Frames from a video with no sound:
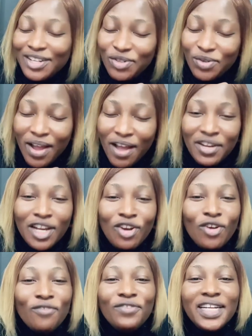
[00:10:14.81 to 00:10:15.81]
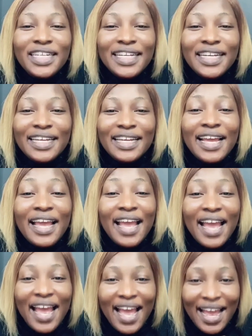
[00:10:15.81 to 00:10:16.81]
Do have a lovely day,
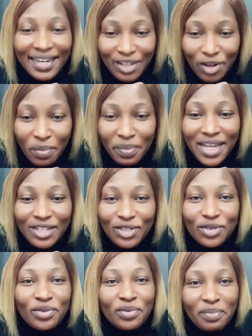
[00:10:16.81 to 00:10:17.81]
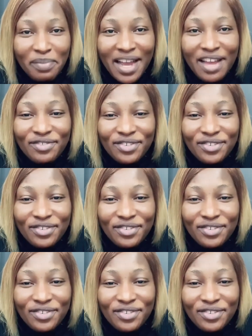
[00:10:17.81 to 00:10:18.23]
and God bless you. Bye